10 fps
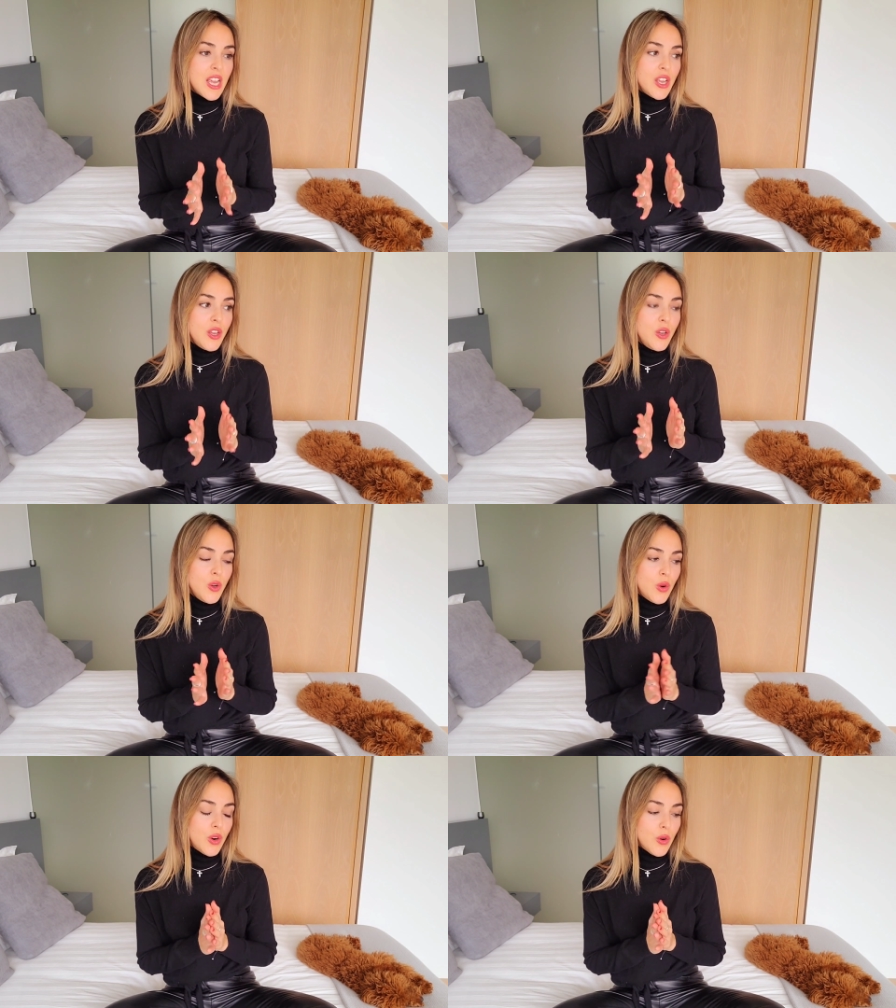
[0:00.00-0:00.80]
you
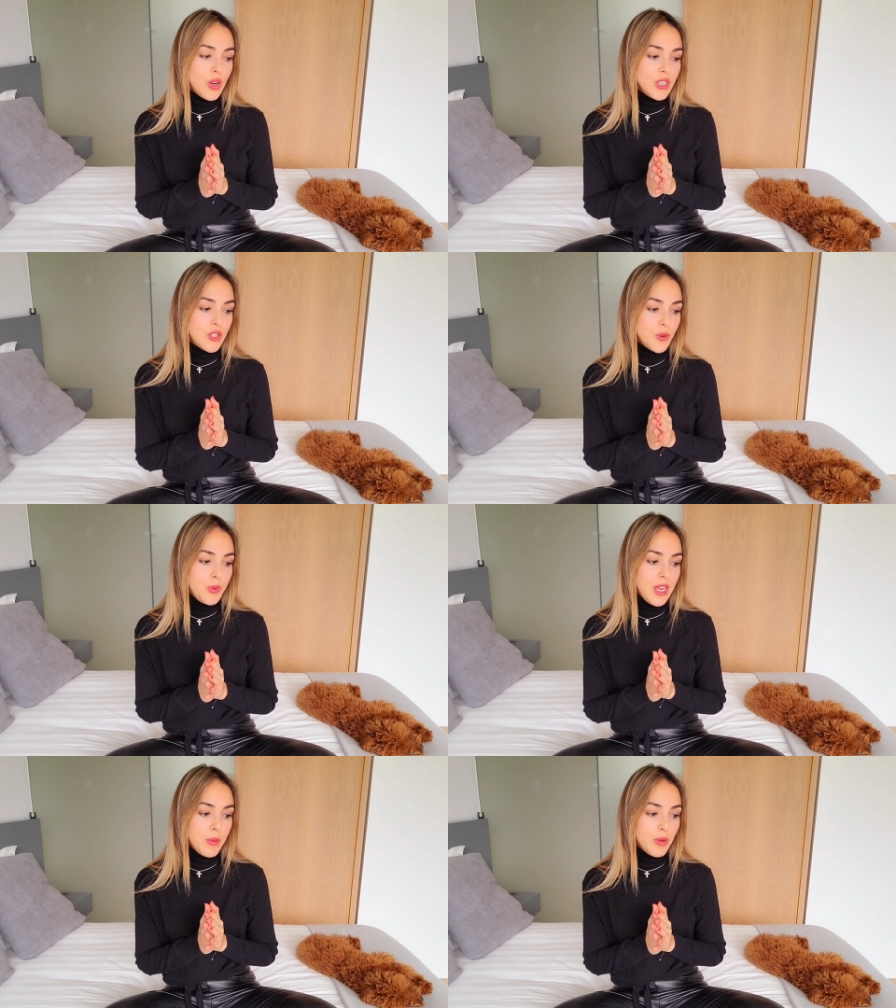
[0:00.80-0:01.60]
are going to be
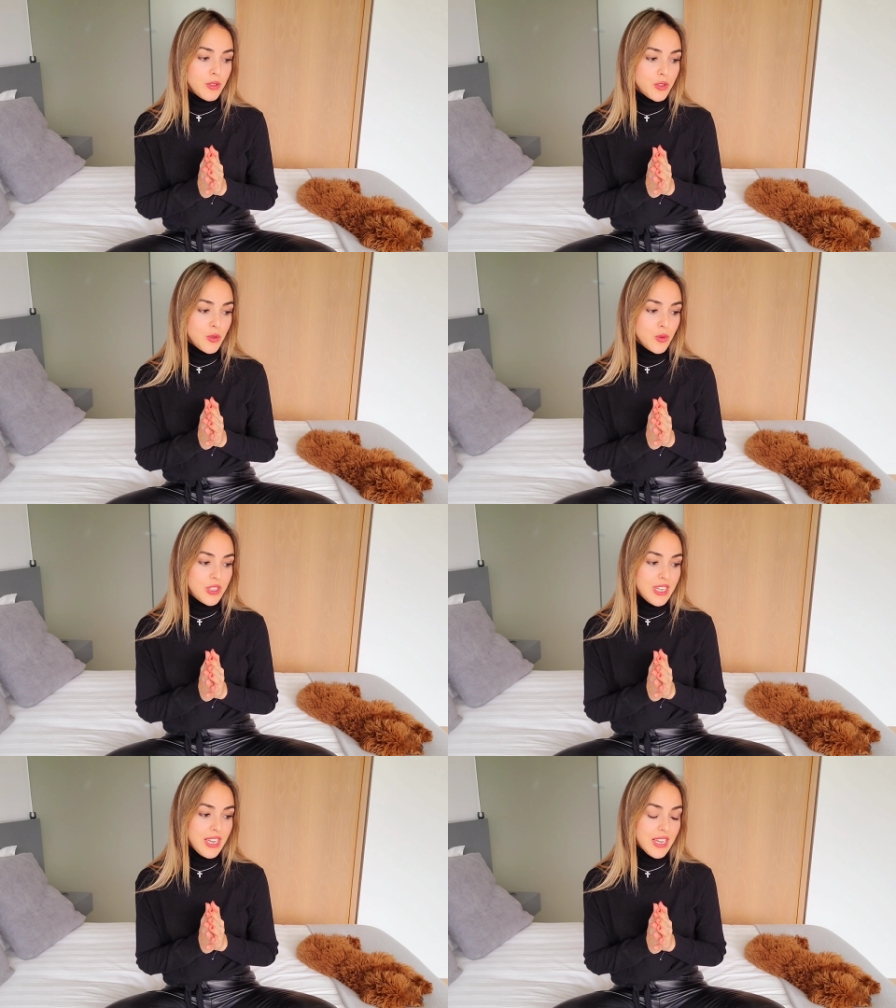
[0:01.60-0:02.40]
able to
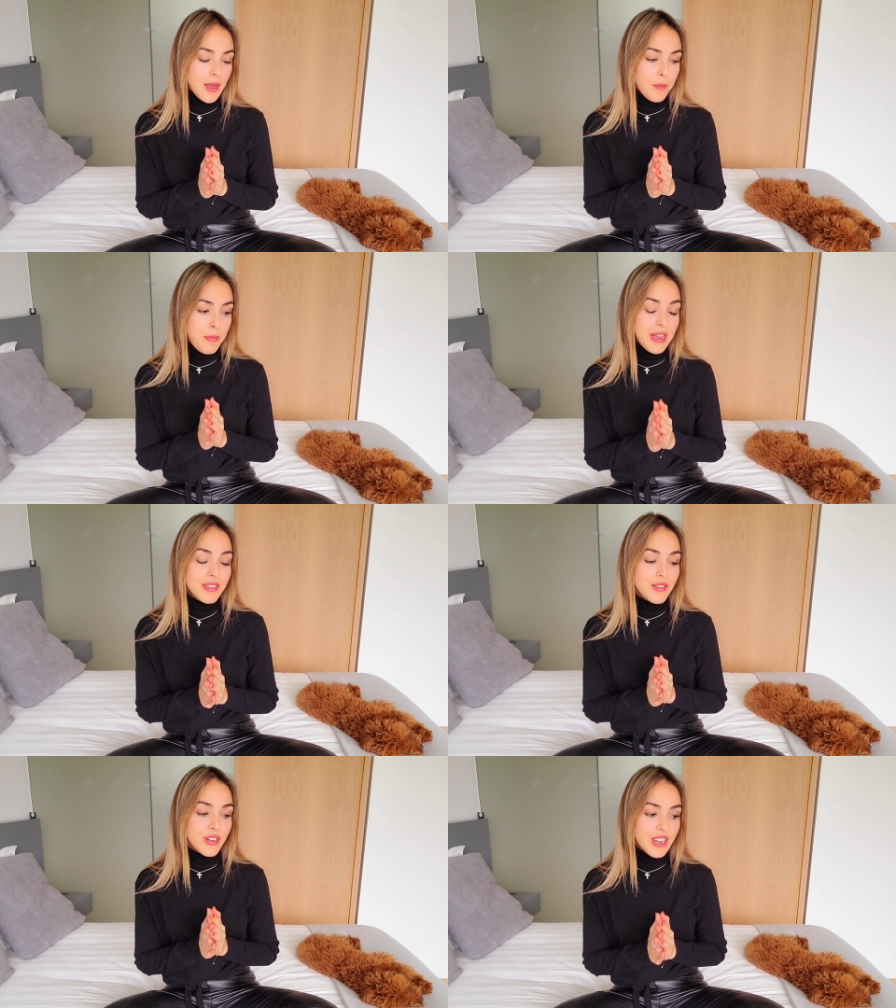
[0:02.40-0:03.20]
take
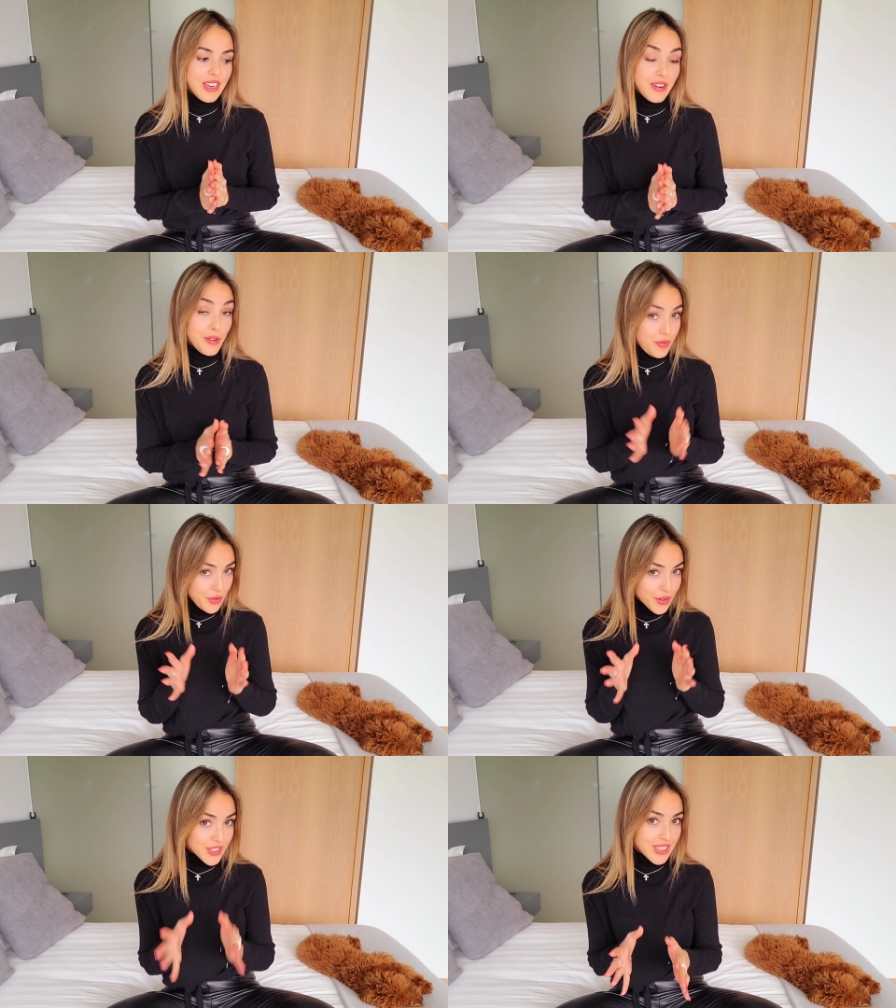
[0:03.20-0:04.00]
better care of
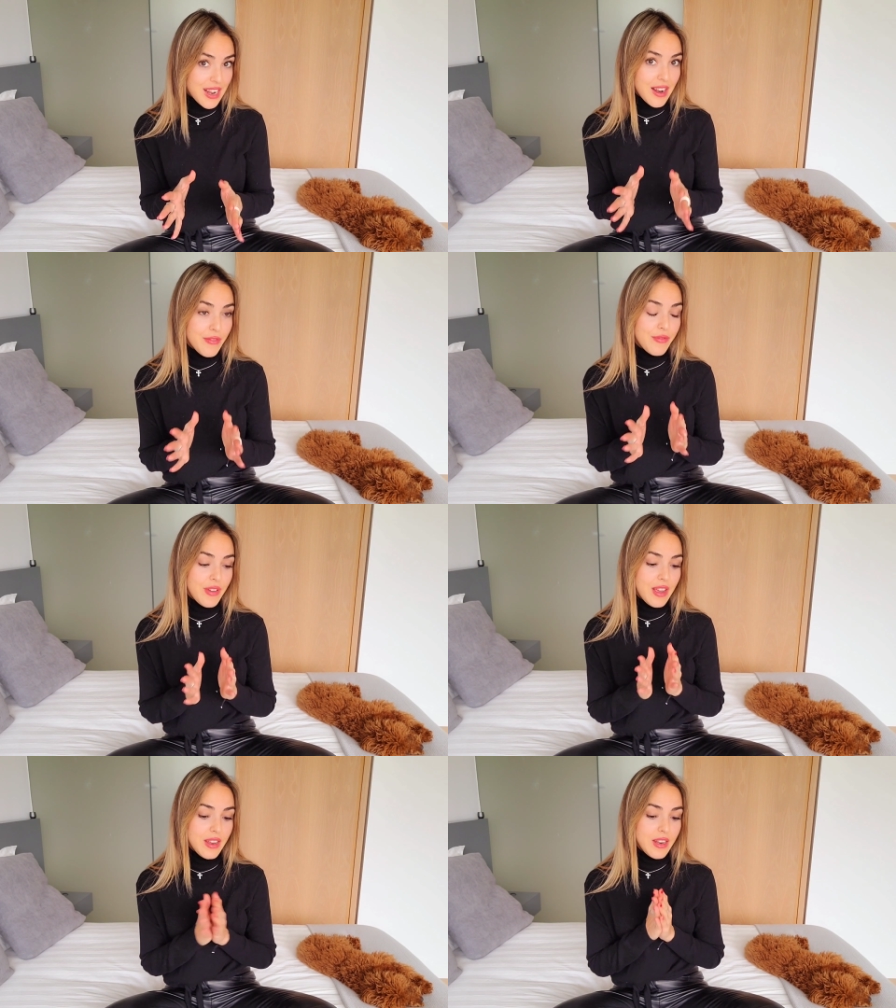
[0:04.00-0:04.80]
yourself
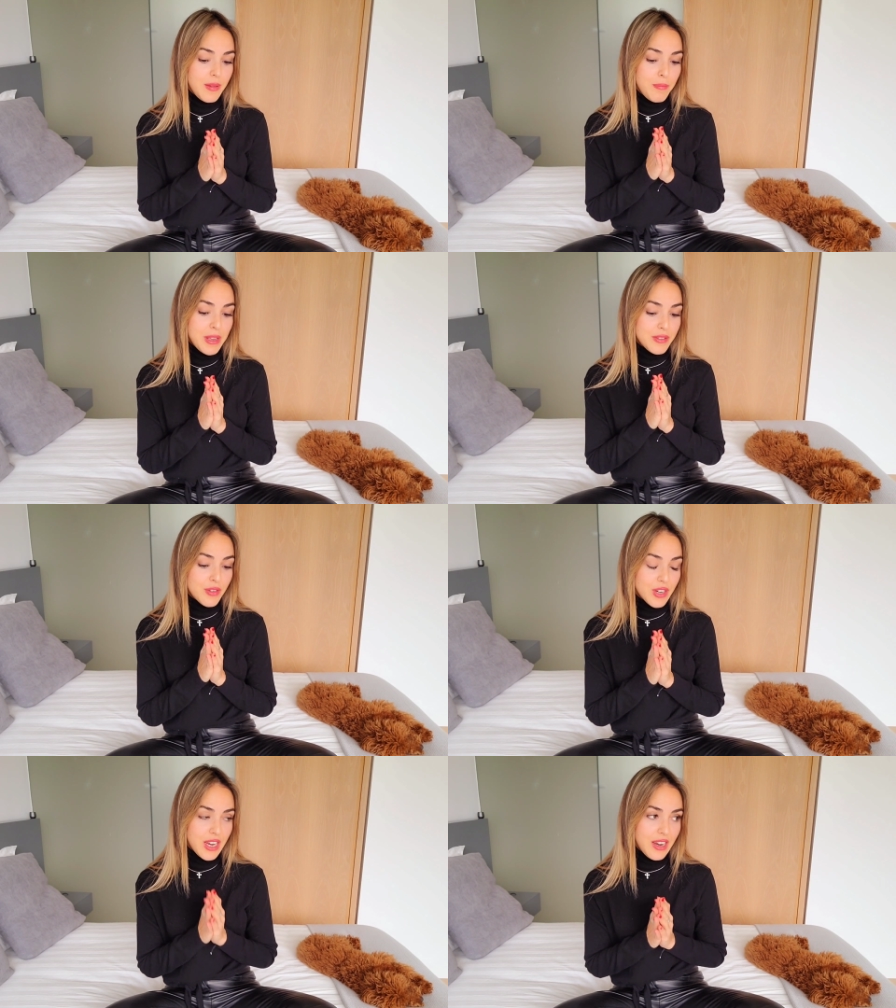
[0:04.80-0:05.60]
and better
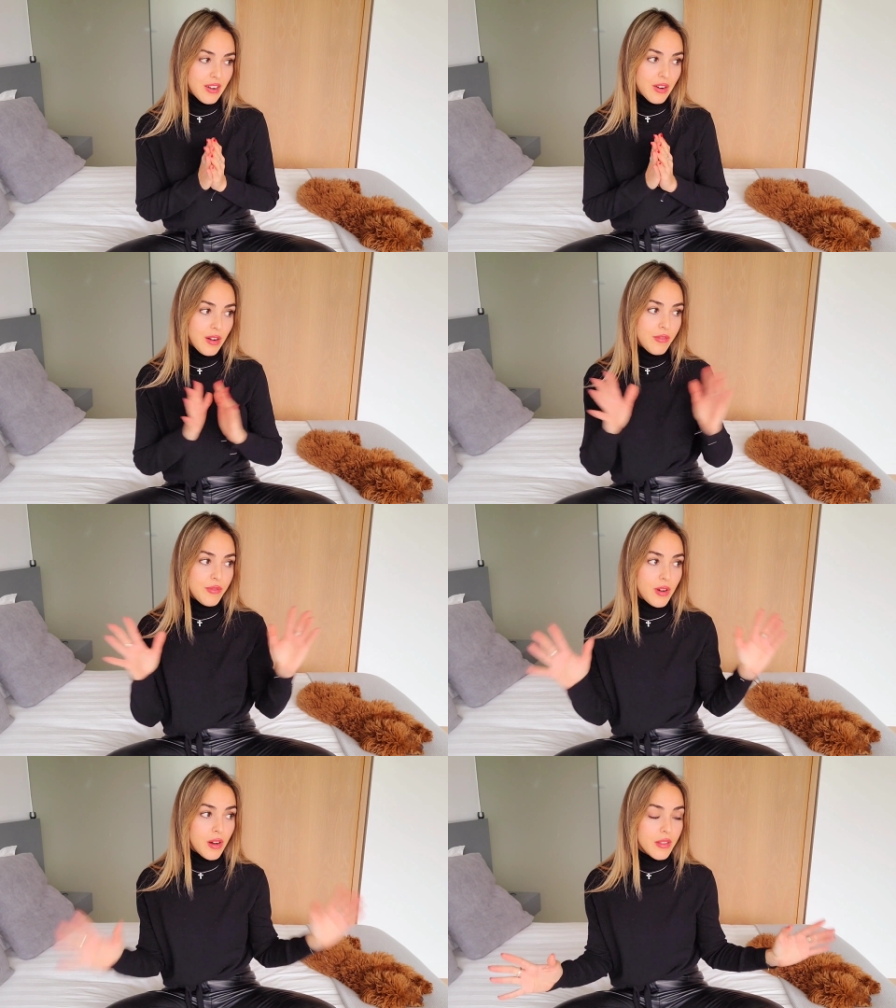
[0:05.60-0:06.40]
care of
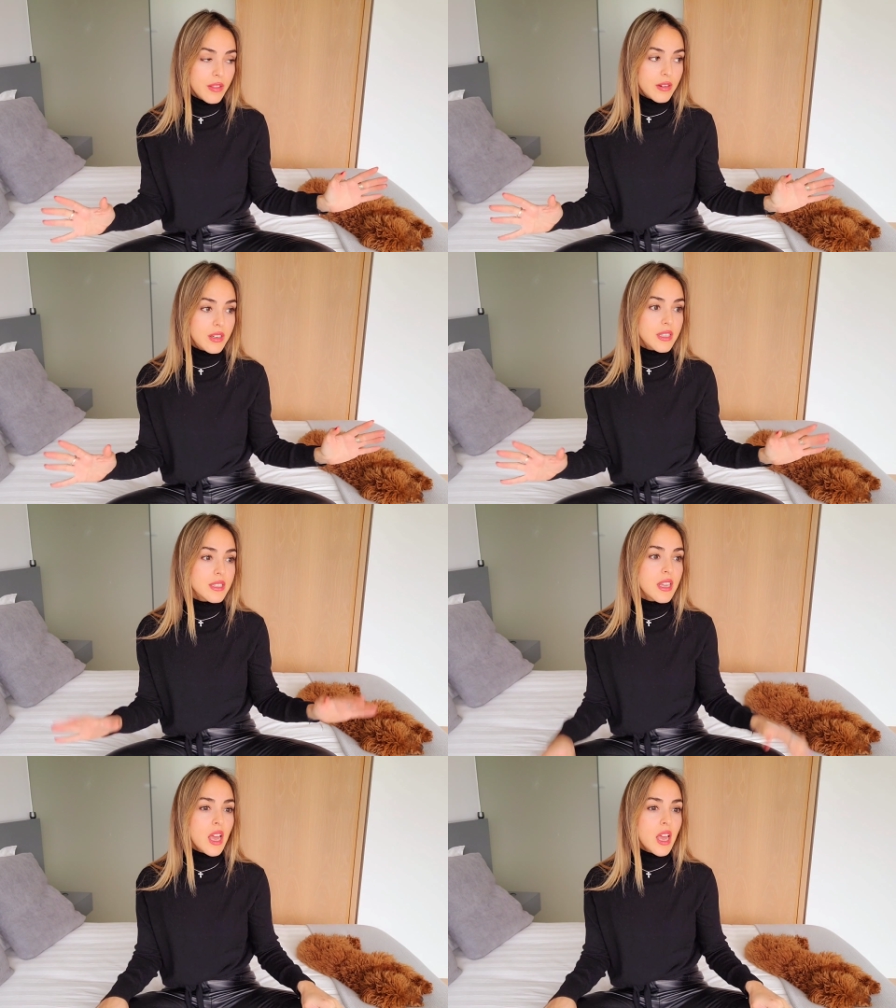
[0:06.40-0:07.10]
others.